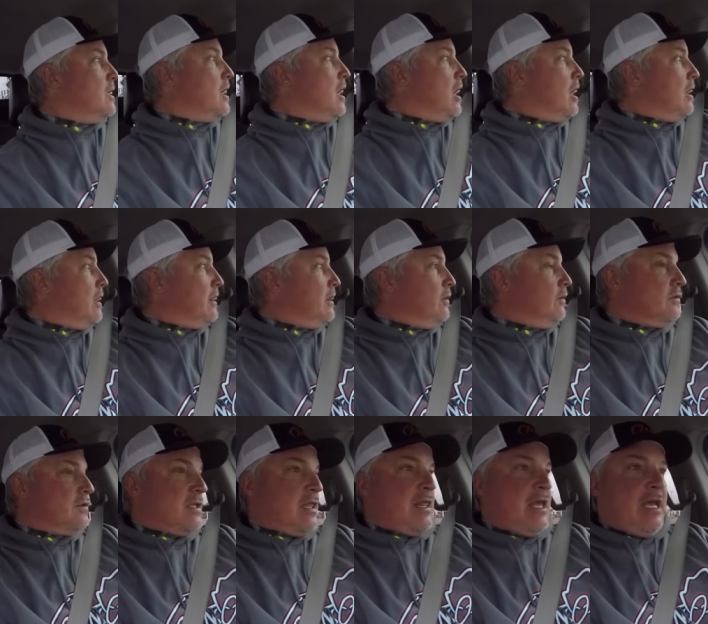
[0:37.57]
all
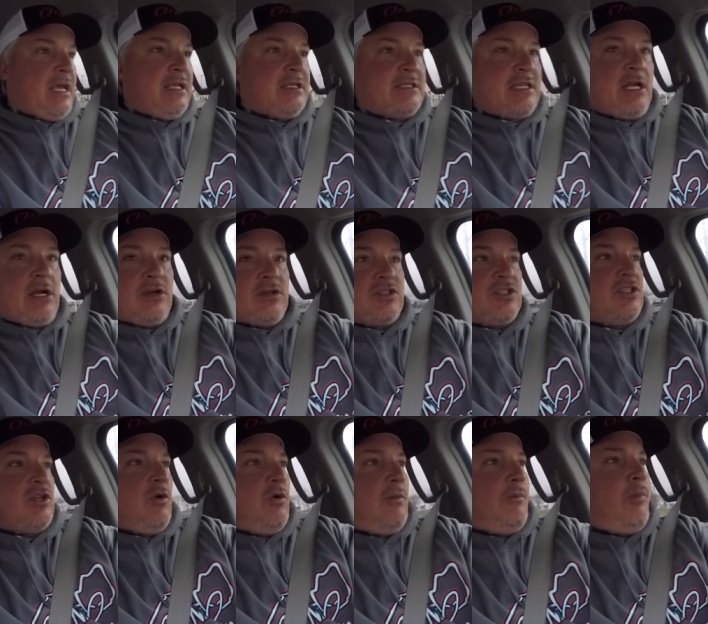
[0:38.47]
those things that are
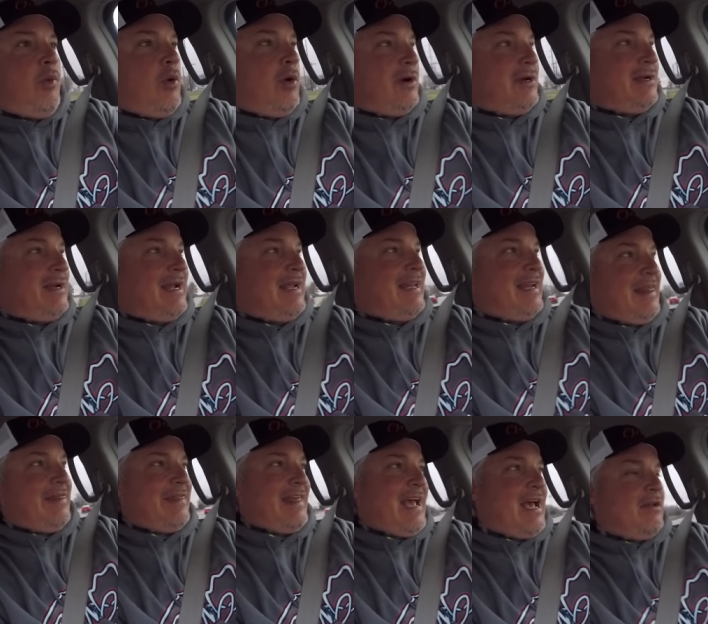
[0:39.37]
so important. I get a
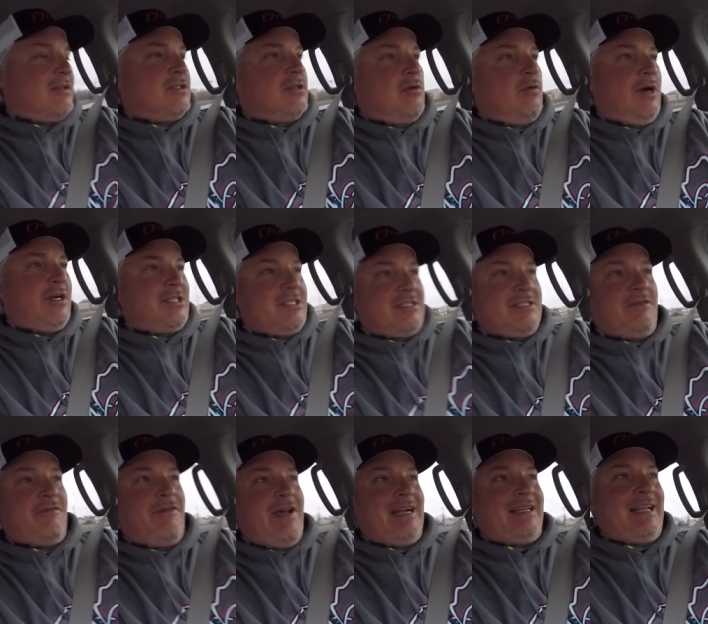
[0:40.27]
thousand questions. In
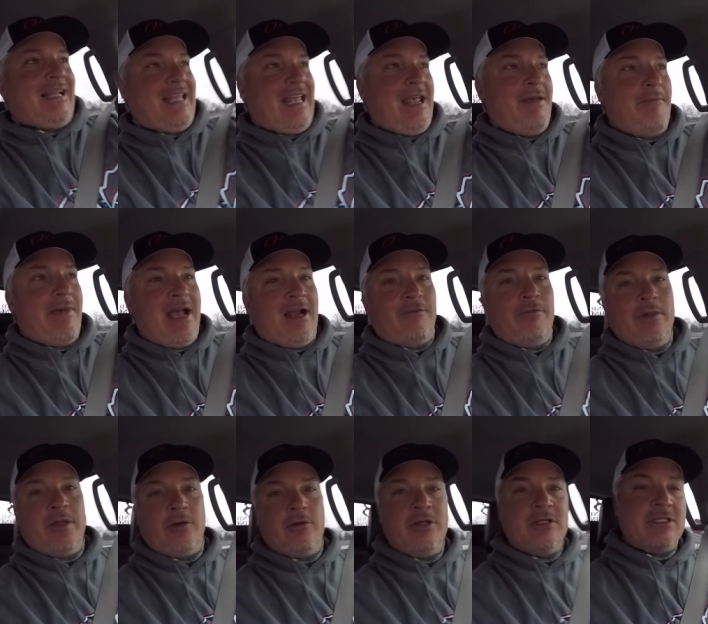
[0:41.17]
fact, I came back from
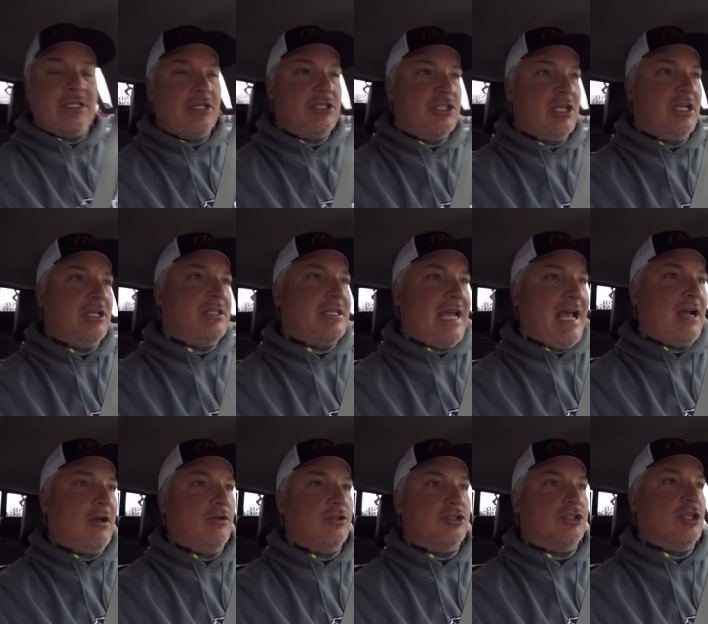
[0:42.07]
the Grizzly Jig
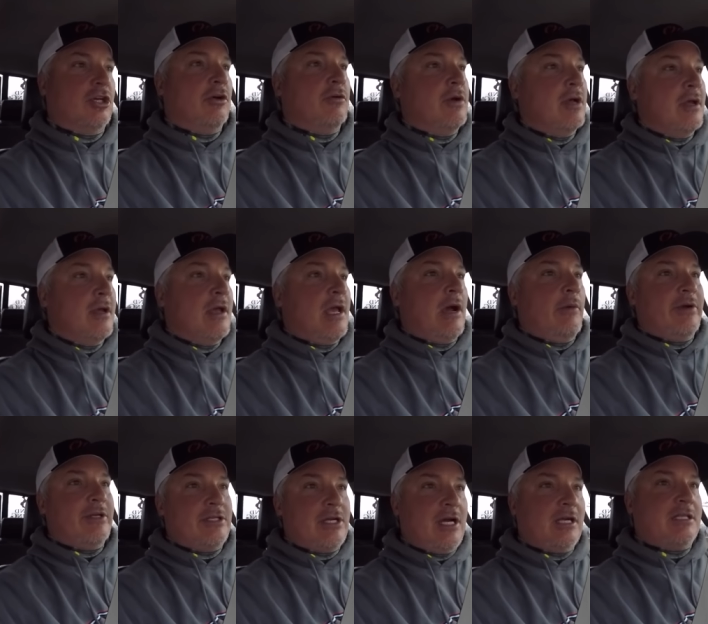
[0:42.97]
Tackle Show and
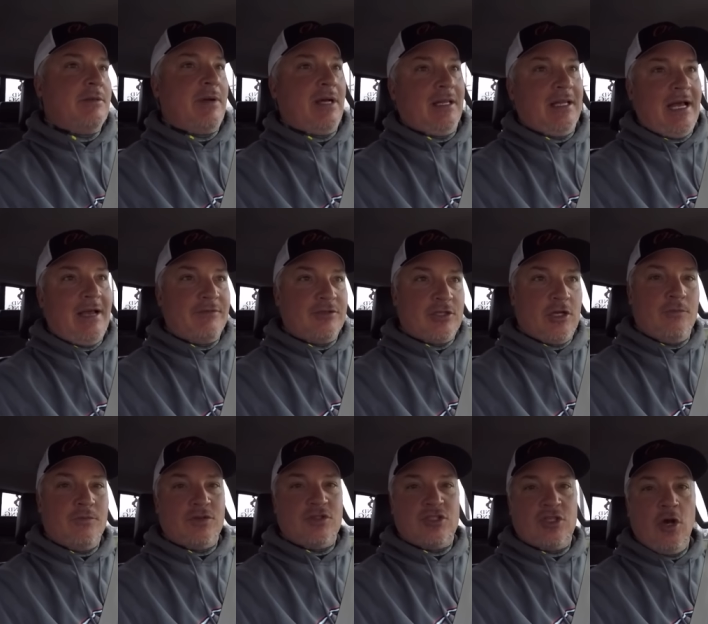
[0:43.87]
we talked about
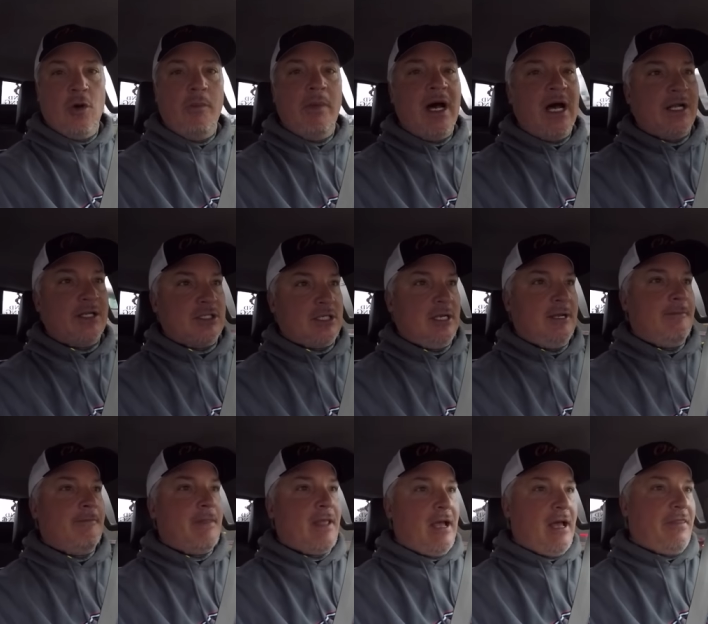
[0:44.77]
Livescope so much,
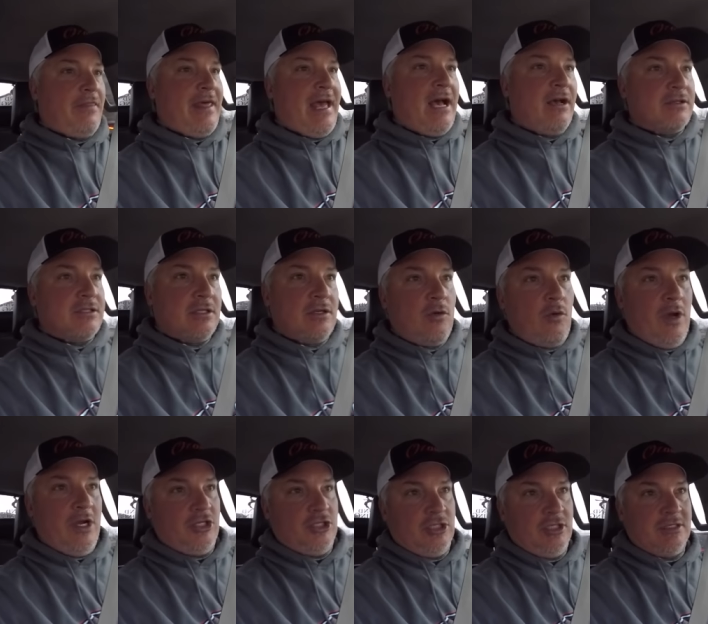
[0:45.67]
a thousand
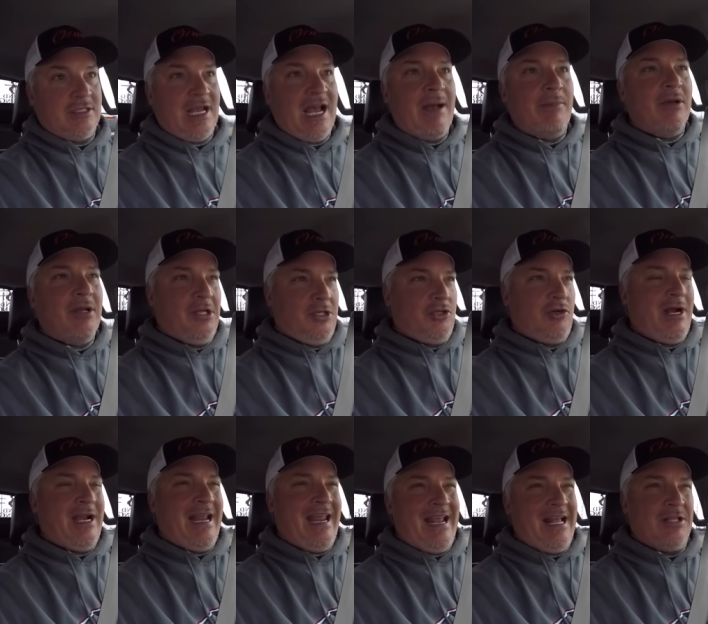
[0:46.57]
questions. I'm gonna try
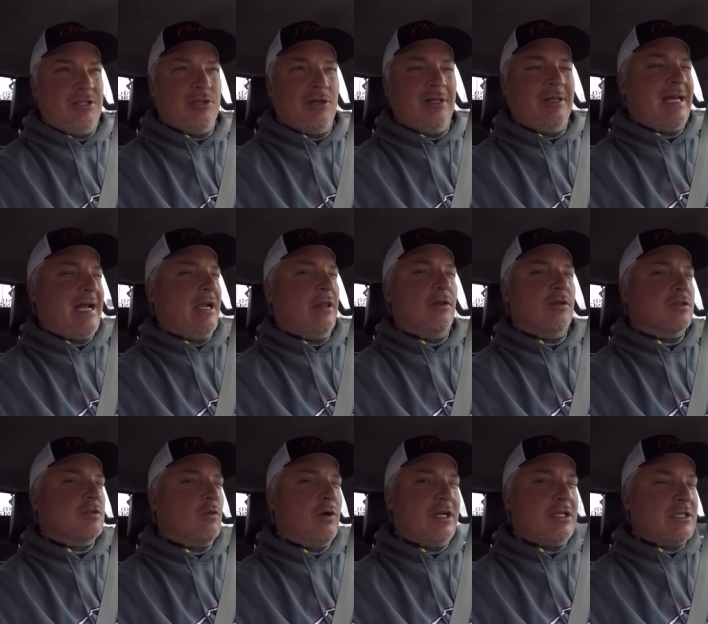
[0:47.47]
to answer a lot of those
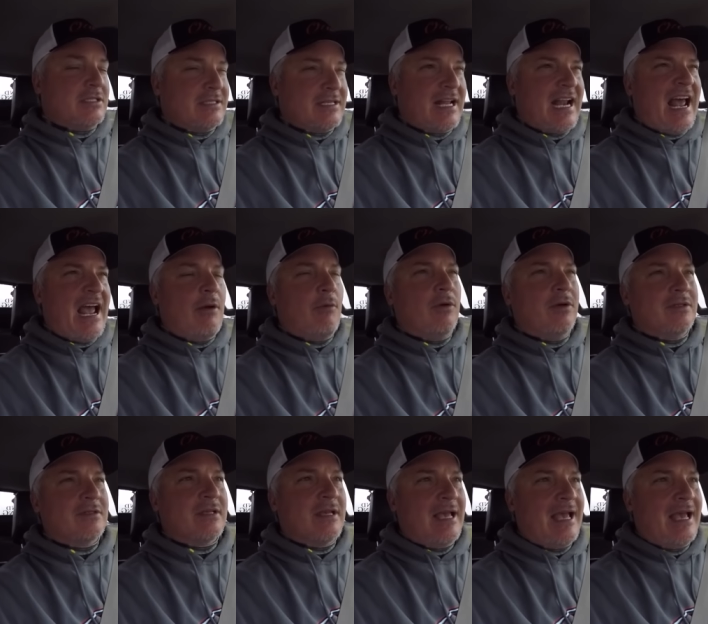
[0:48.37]
questions that I was